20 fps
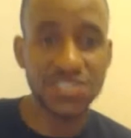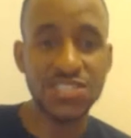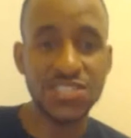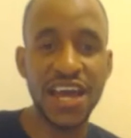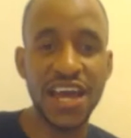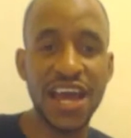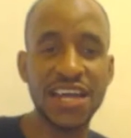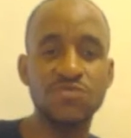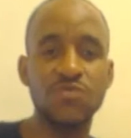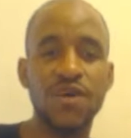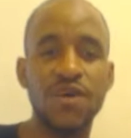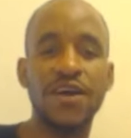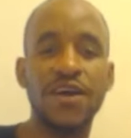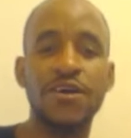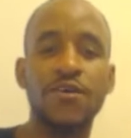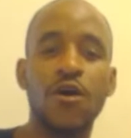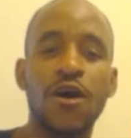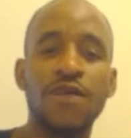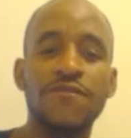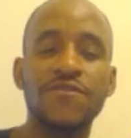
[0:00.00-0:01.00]
Jack Swagger,
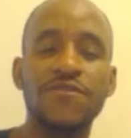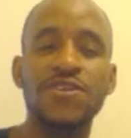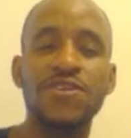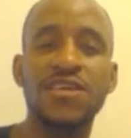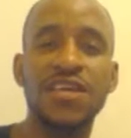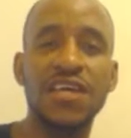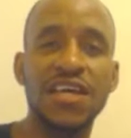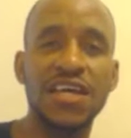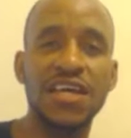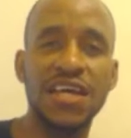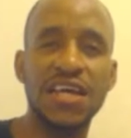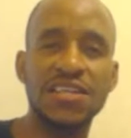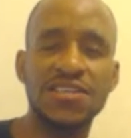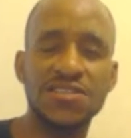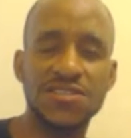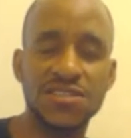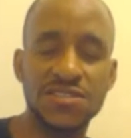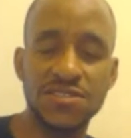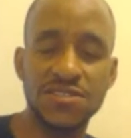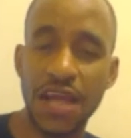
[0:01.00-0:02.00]
RVD, and
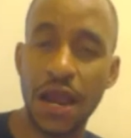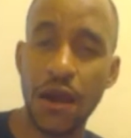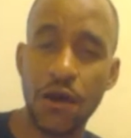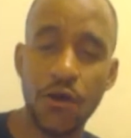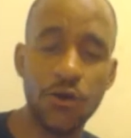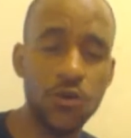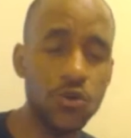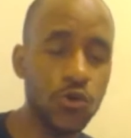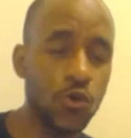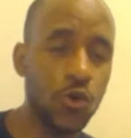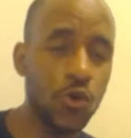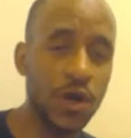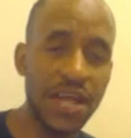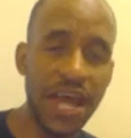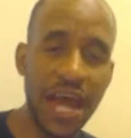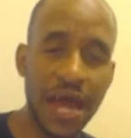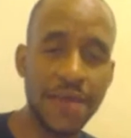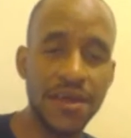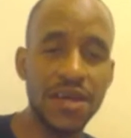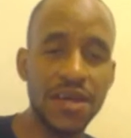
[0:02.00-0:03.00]
Cesaro going
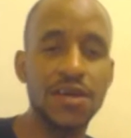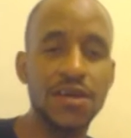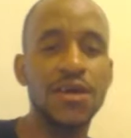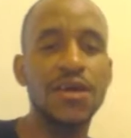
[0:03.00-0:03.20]
at it.